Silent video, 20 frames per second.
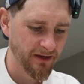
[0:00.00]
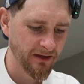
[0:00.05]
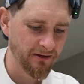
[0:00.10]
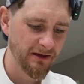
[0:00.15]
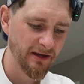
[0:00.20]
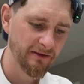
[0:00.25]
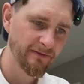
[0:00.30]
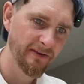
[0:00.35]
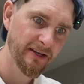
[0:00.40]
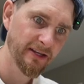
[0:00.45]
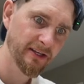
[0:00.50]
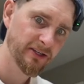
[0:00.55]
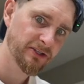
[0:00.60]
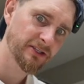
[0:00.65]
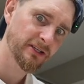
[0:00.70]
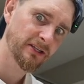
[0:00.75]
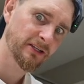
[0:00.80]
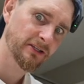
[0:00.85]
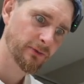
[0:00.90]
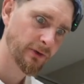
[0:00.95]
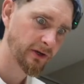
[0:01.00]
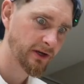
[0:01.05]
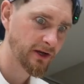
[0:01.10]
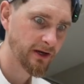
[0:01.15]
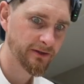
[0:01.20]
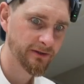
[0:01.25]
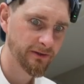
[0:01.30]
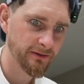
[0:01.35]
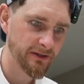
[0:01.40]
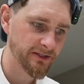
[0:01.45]
oh, I have ADHD, so I
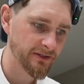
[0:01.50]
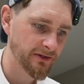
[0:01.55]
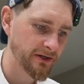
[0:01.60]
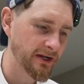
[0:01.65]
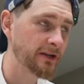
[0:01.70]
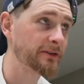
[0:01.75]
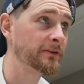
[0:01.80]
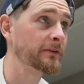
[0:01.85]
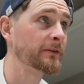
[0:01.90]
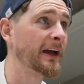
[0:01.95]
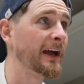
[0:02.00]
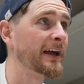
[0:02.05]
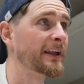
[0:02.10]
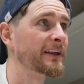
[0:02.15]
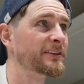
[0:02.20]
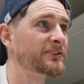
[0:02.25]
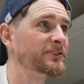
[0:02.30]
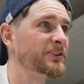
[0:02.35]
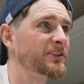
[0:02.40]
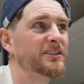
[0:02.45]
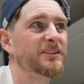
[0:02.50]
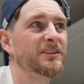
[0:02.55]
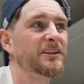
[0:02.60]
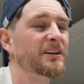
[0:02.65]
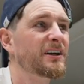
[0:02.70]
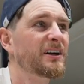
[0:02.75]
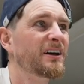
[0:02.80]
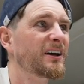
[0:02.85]
can't do this, I can't do that. It's just,